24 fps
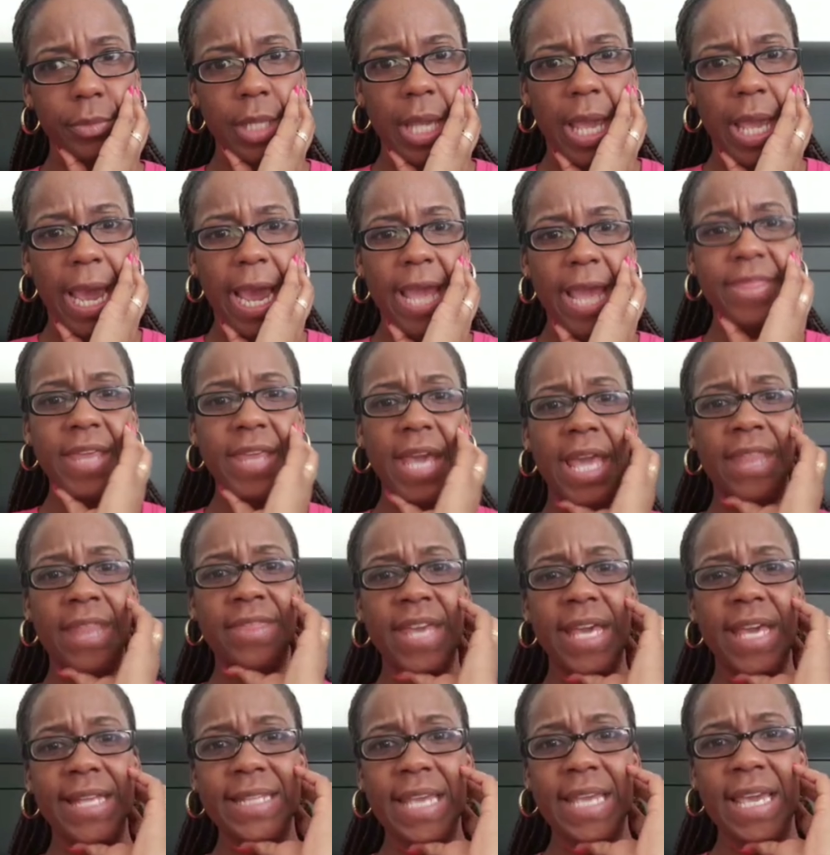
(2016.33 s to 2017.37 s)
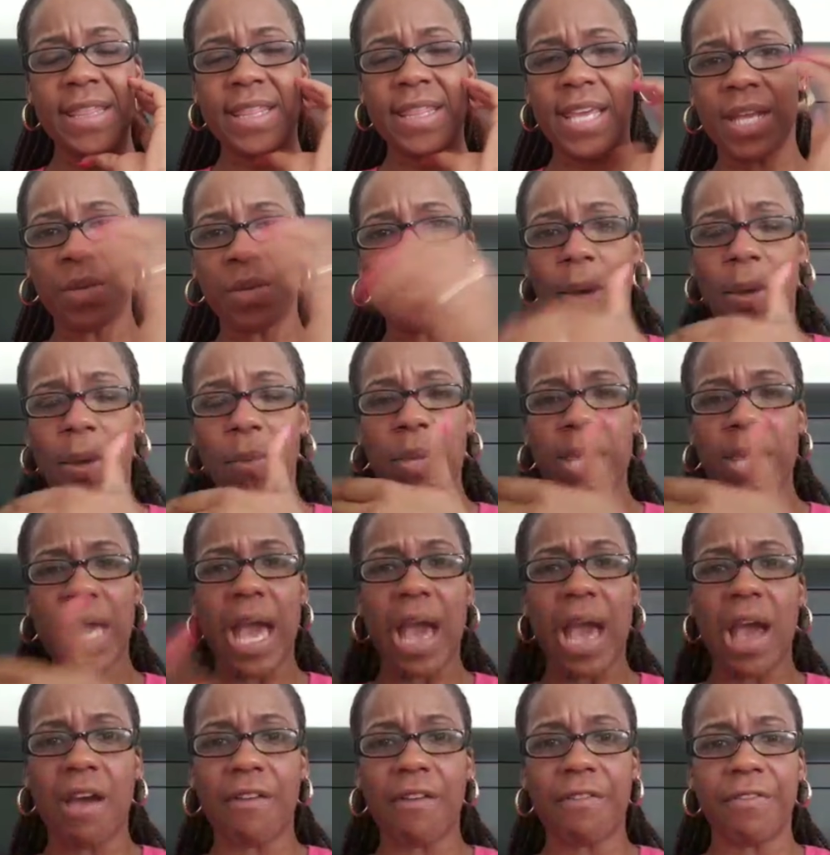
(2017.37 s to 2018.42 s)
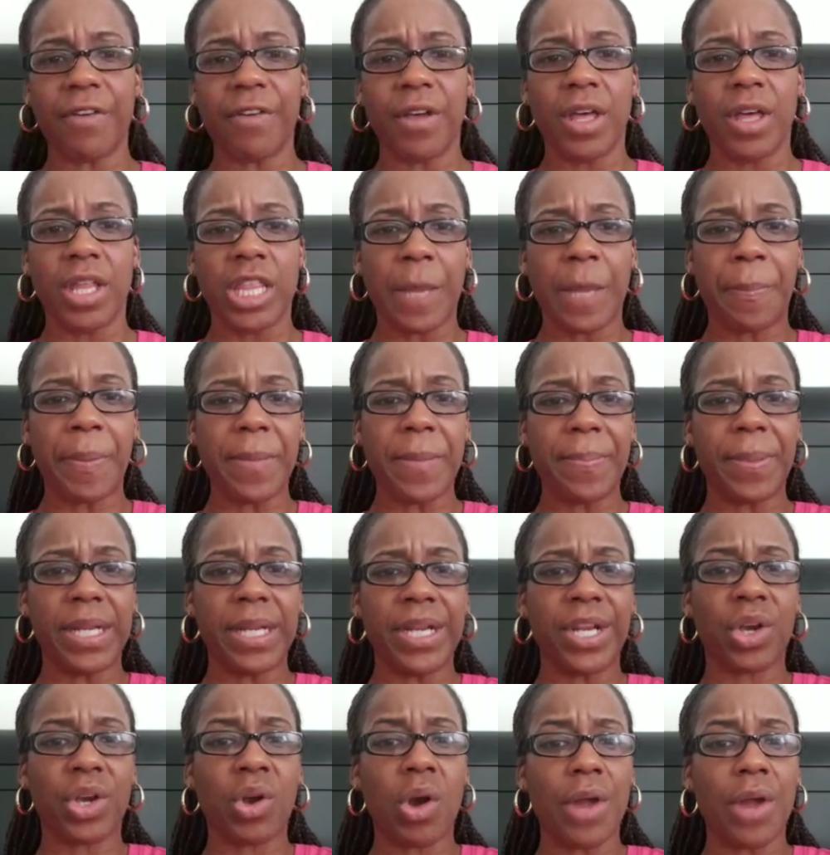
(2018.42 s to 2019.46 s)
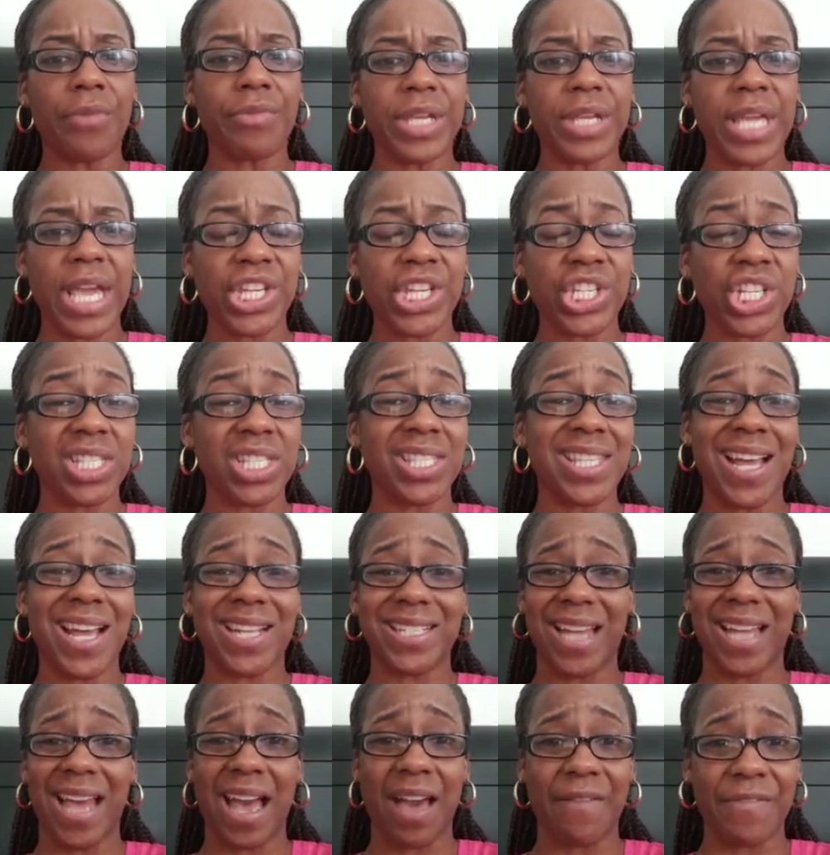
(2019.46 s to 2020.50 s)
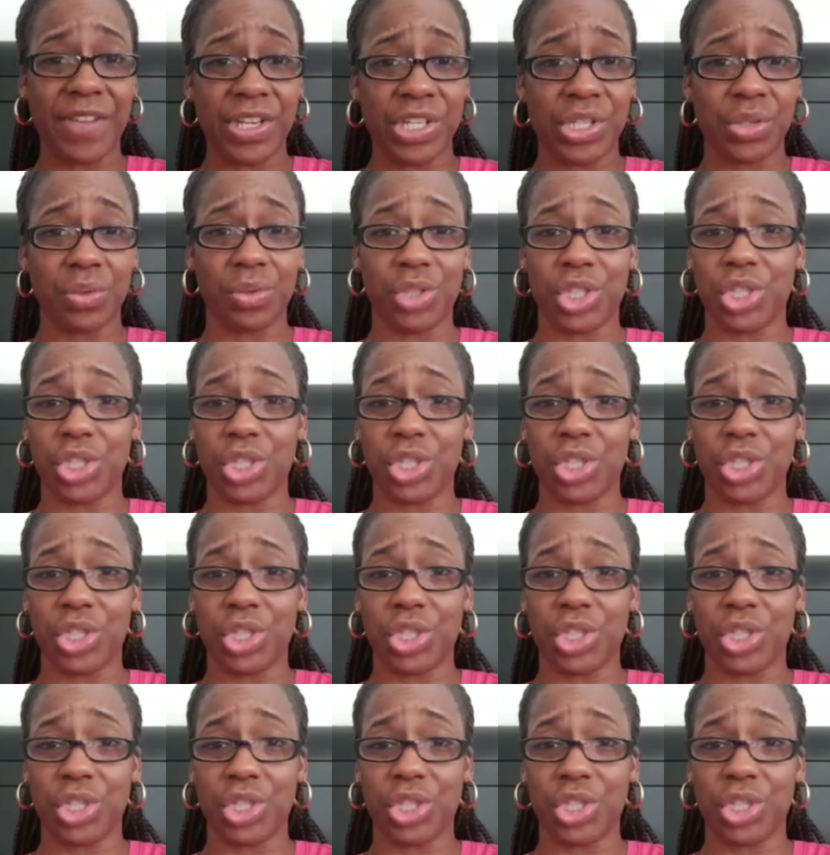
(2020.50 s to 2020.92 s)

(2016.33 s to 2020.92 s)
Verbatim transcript: And and then and then when we have the people in the congregation start to have issues,